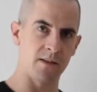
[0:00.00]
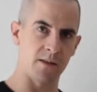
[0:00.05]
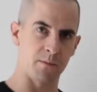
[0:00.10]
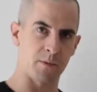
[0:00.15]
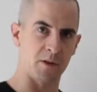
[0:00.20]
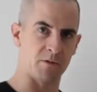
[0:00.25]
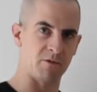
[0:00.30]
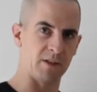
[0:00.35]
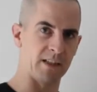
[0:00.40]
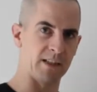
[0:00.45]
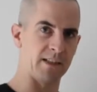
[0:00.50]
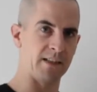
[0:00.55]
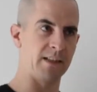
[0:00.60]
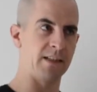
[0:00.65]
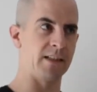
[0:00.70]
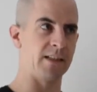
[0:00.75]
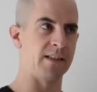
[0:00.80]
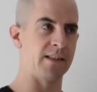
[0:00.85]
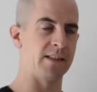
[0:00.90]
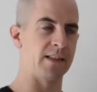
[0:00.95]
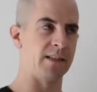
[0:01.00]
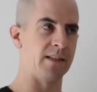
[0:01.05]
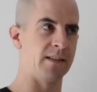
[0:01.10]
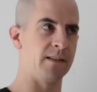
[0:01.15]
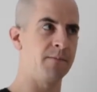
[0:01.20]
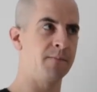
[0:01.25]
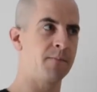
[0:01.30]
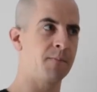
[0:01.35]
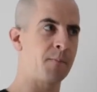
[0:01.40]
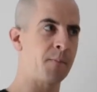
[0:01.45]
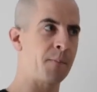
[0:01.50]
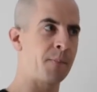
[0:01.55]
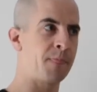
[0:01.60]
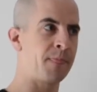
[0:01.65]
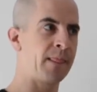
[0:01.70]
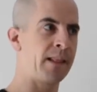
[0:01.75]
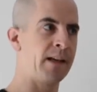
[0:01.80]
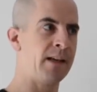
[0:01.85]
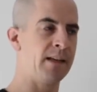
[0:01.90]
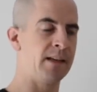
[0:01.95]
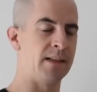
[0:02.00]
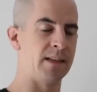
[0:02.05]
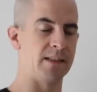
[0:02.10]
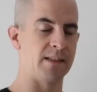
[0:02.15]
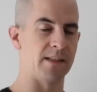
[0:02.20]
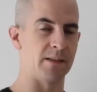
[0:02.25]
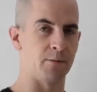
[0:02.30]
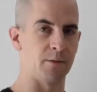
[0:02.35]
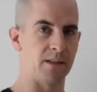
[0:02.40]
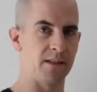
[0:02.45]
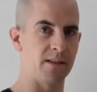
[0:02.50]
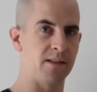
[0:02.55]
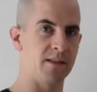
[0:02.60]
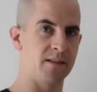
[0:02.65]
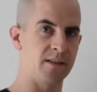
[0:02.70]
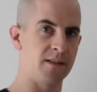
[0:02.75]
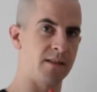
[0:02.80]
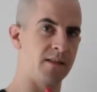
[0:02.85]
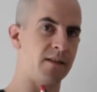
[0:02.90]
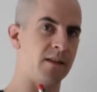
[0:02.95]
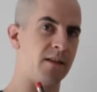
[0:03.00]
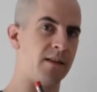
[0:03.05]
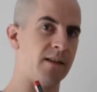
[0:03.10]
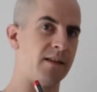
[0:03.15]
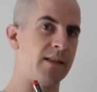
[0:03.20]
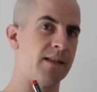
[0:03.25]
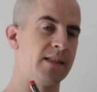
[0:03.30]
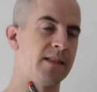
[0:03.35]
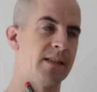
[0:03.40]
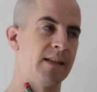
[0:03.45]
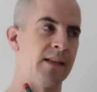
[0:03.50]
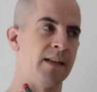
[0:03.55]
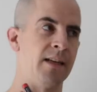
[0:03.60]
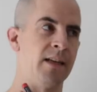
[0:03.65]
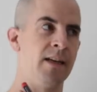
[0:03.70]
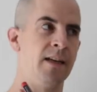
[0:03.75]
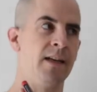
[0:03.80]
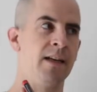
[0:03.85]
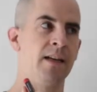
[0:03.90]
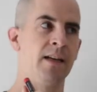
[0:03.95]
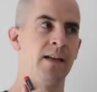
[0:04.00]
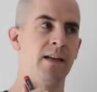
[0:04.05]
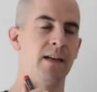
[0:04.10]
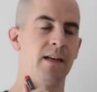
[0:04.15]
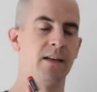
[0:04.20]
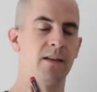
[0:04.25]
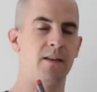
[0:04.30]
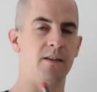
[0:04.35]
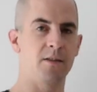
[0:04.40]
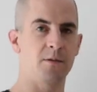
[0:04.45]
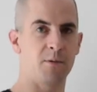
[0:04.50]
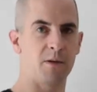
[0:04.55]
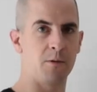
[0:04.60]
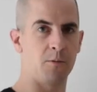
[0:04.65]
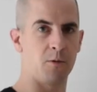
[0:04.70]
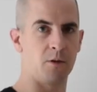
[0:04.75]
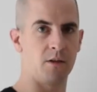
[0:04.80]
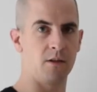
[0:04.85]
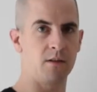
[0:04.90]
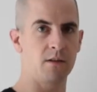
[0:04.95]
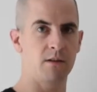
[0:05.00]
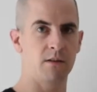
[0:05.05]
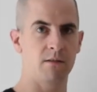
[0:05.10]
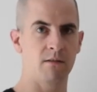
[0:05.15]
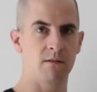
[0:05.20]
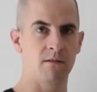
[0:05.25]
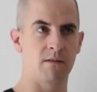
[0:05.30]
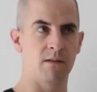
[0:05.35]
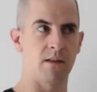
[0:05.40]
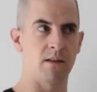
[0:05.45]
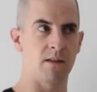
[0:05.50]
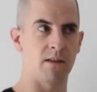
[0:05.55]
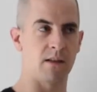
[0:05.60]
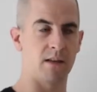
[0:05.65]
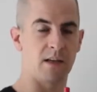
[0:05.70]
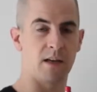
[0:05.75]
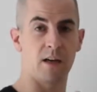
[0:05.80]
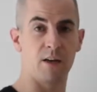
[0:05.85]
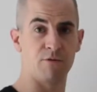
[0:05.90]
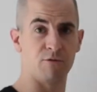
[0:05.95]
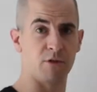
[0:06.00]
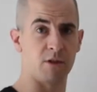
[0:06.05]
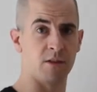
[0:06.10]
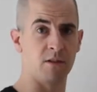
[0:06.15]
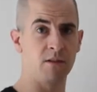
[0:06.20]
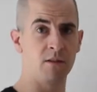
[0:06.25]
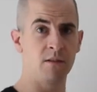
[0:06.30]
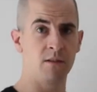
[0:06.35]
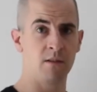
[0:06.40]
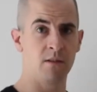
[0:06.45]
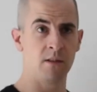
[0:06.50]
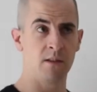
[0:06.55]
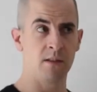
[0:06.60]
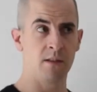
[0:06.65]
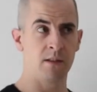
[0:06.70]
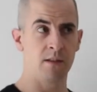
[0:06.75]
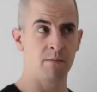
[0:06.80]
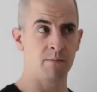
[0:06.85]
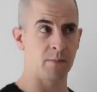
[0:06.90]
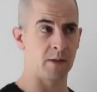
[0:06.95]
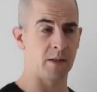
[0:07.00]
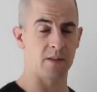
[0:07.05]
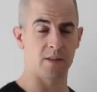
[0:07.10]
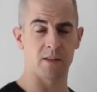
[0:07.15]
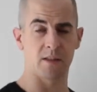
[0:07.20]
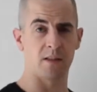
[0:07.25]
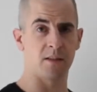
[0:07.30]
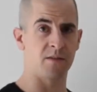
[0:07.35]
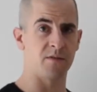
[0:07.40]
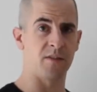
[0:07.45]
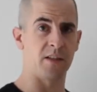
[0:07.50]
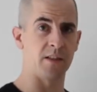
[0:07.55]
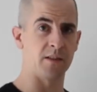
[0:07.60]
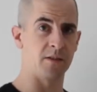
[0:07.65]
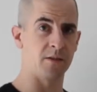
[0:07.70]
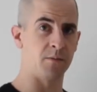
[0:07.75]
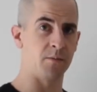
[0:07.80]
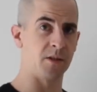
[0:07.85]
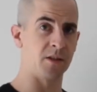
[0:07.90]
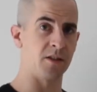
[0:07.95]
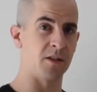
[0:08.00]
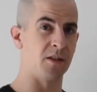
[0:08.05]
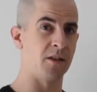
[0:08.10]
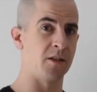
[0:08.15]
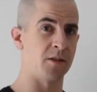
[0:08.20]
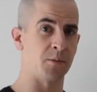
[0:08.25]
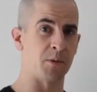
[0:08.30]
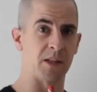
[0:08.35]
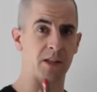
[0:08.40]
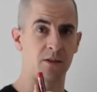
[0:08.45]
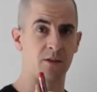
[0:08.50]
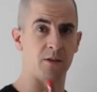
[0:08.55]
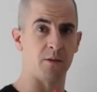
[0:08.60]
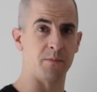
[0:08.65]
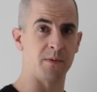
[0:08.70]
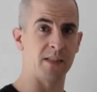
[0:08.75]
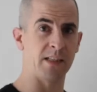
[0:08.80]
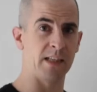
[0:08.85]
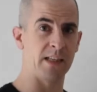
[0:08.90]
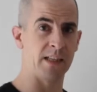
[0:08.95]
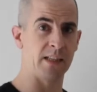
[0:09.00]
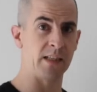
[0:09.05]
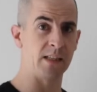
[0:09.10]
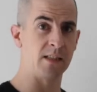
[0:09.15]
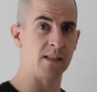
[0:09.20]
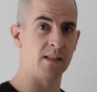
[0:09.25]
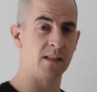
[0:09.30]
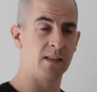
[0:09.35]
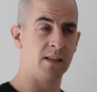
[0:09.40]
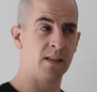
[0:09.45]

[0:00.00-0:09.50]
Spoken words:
They point right at the Achilles tendon. I say, when does this hurt? They say, it hurts when I walk. I can't run because it hurts far too much. It hurts when I go upstairs.